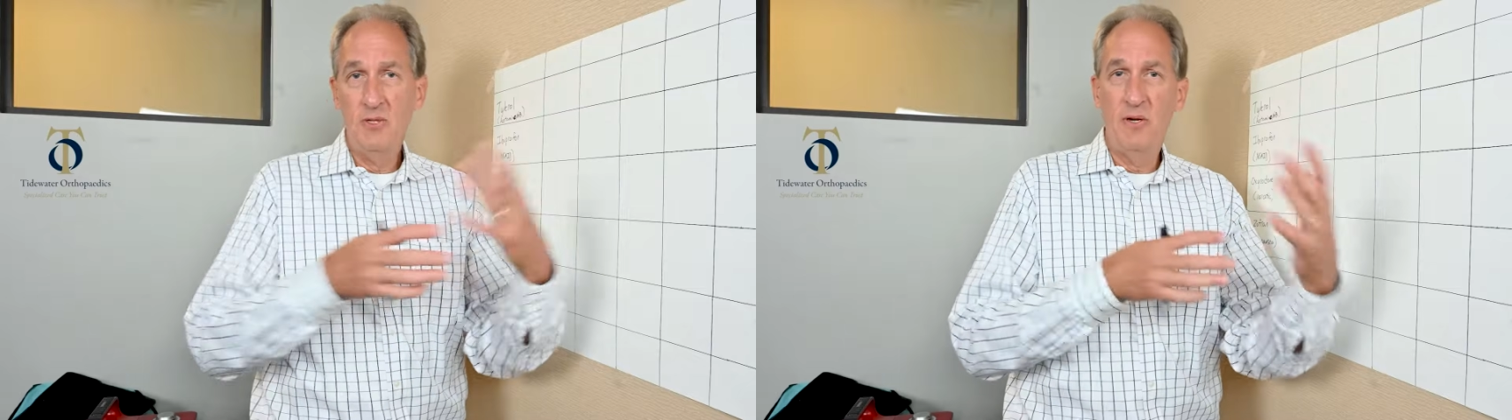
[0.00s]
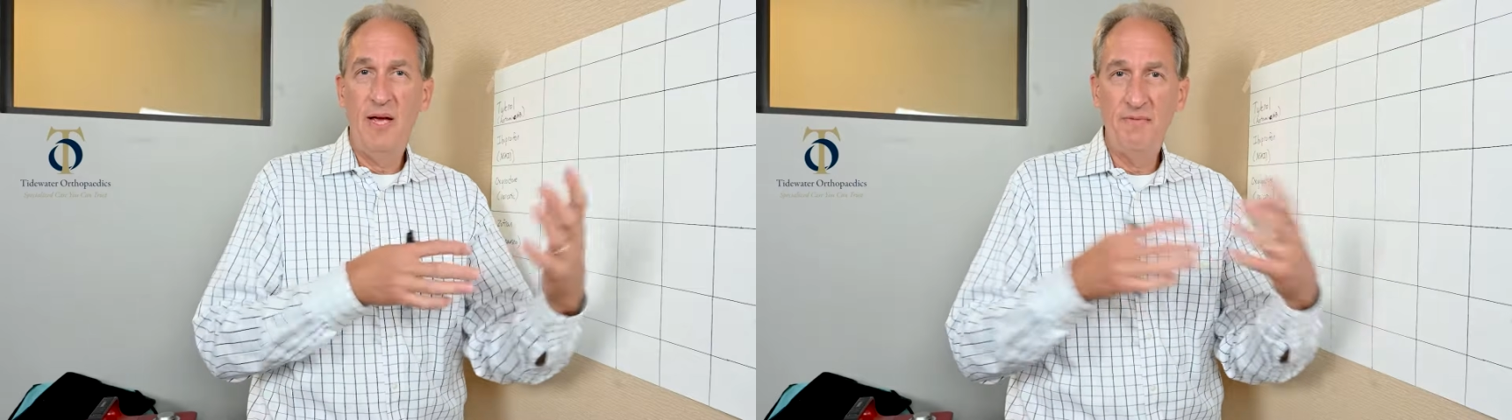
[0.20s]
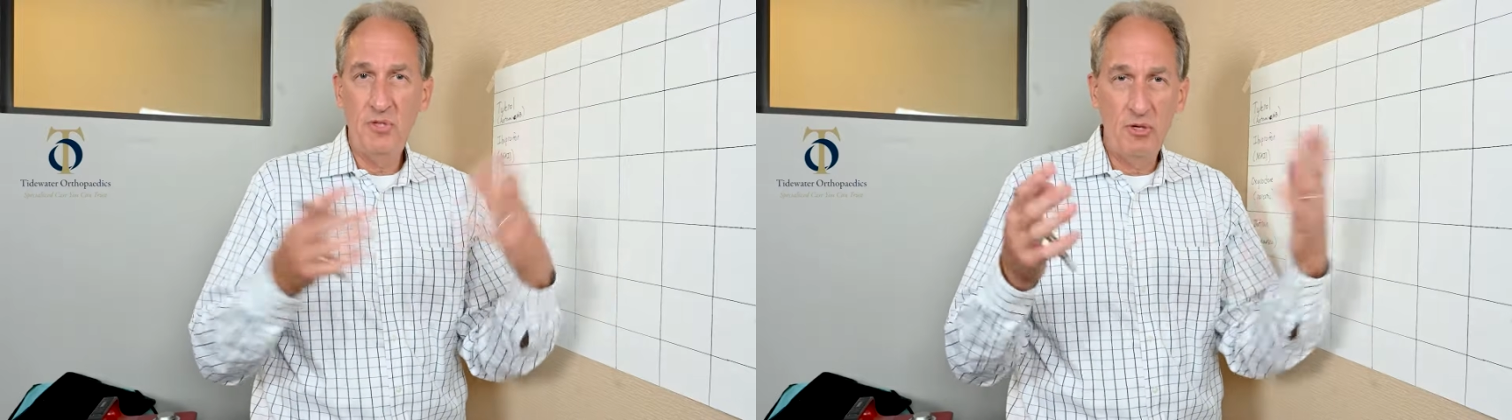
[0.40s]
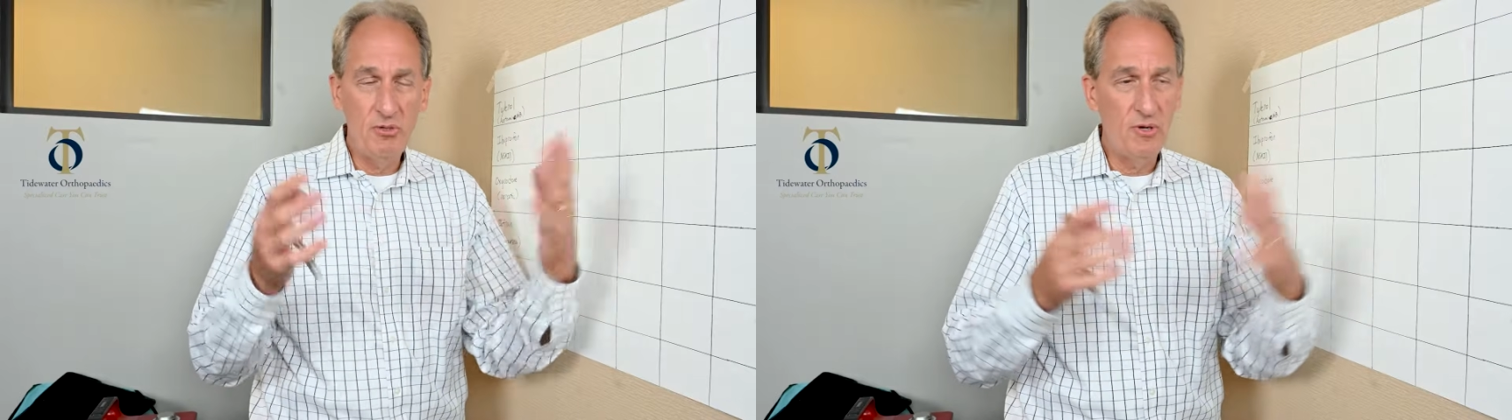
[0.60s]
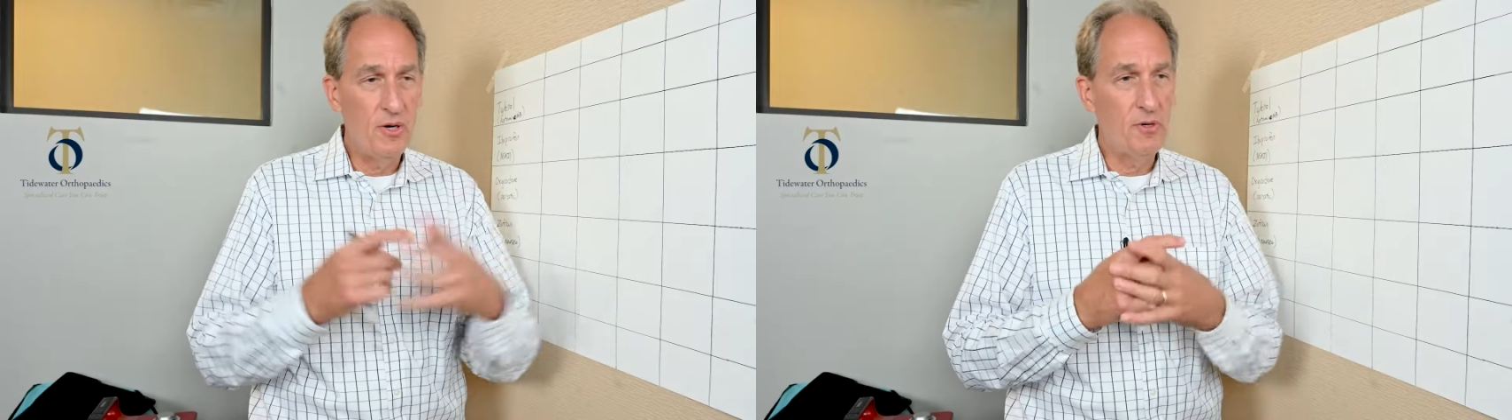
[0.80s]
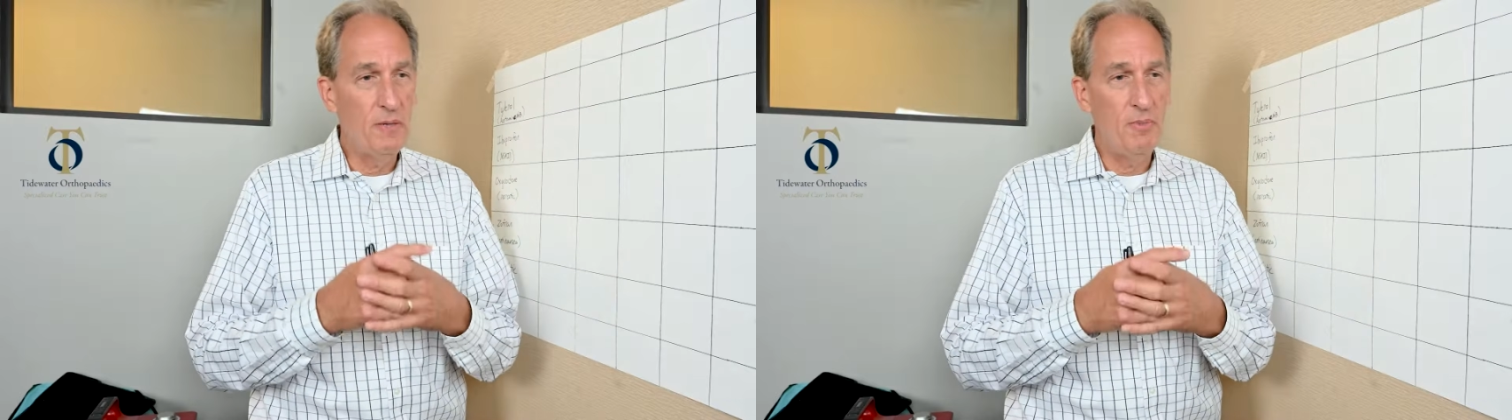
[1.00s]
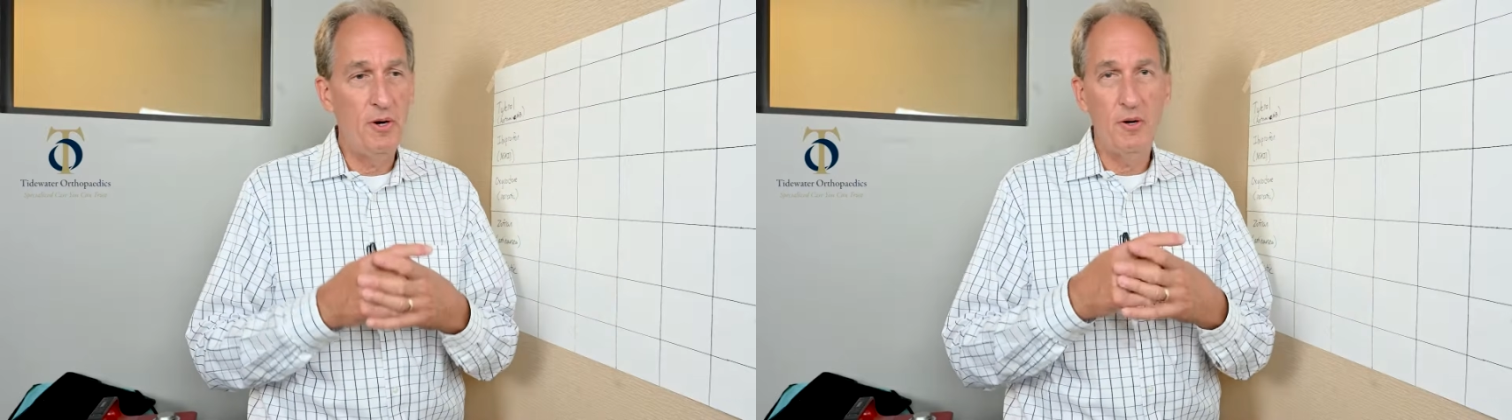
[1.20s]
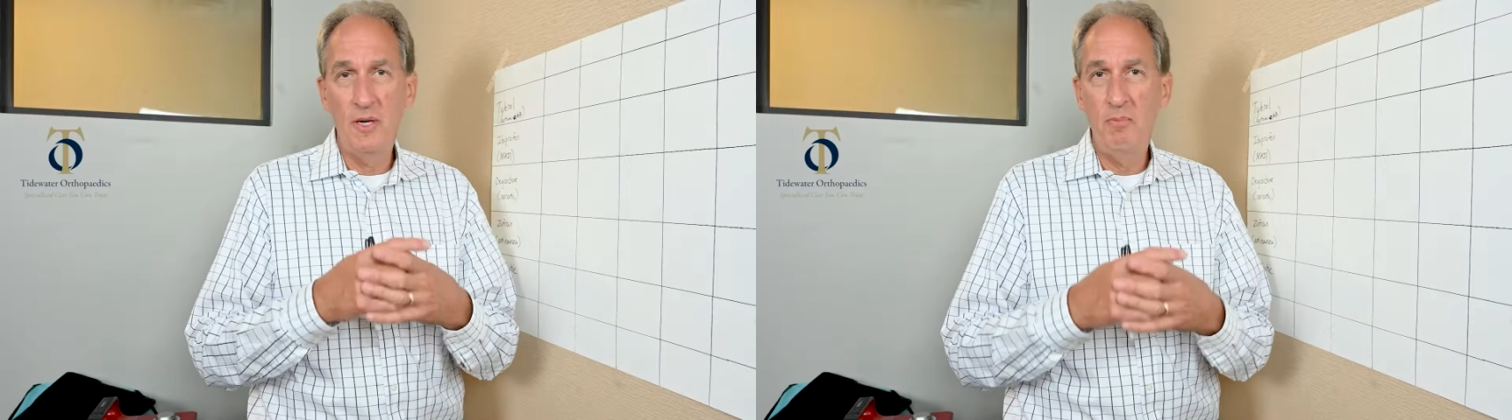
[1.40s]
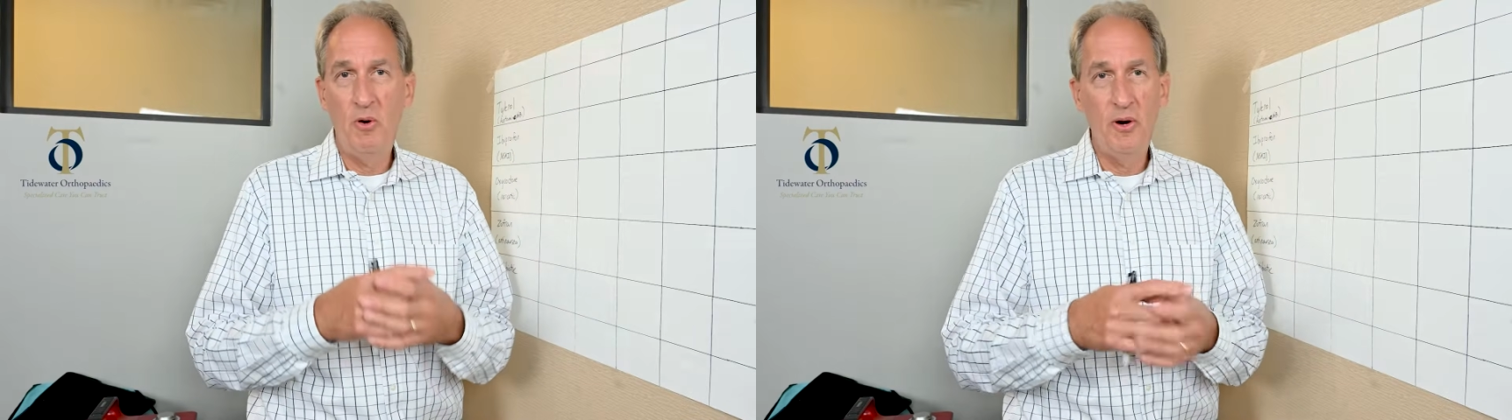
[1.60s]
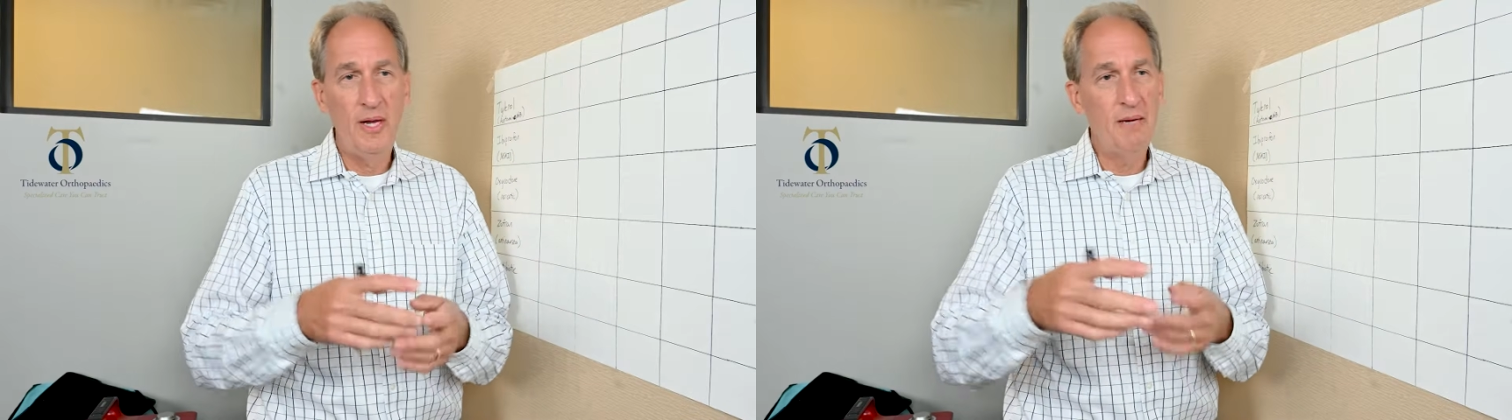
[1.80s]
So you have surgery early
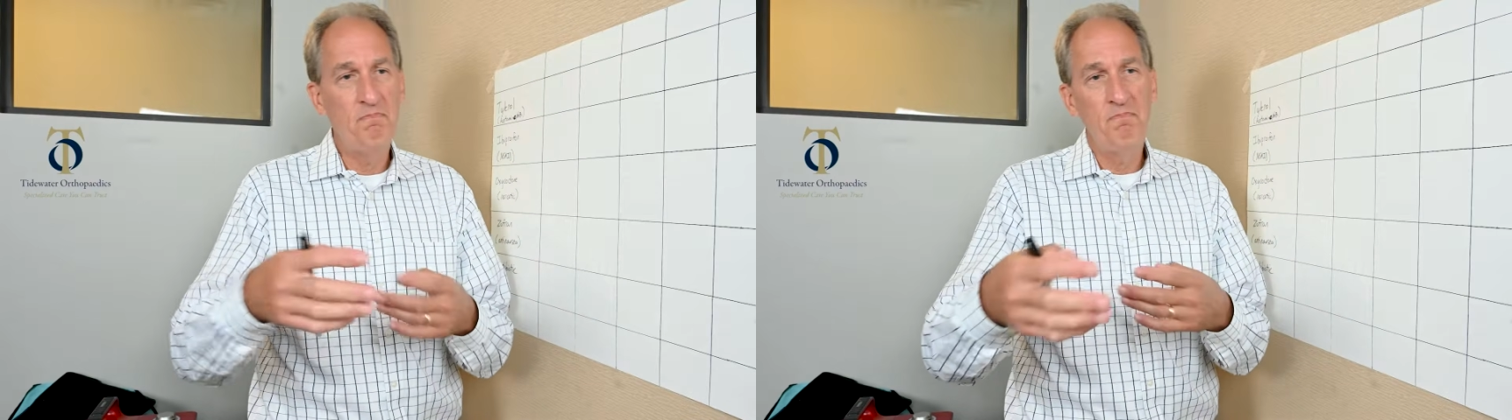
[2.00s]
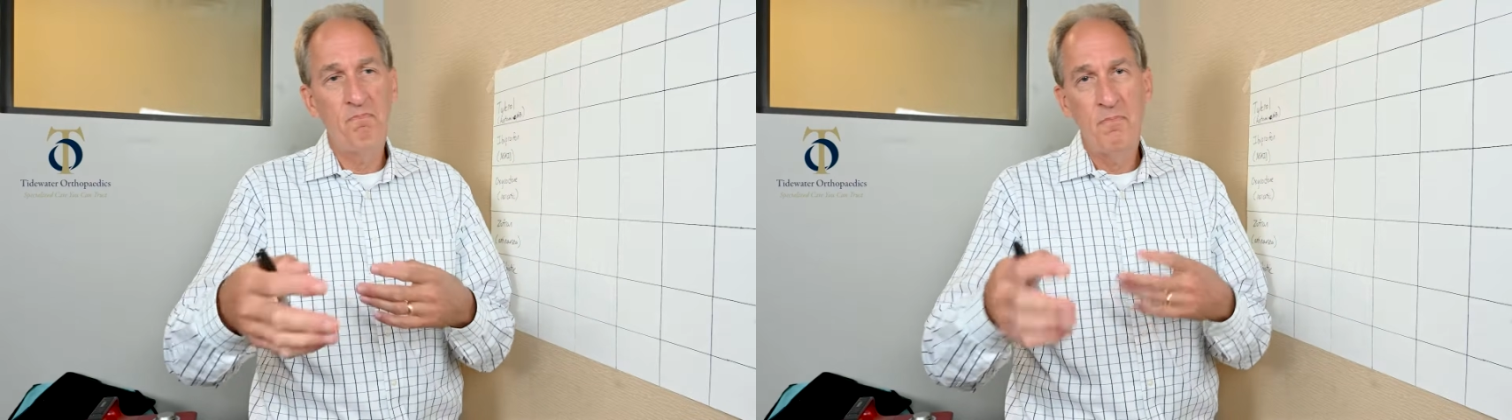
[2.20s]
morning.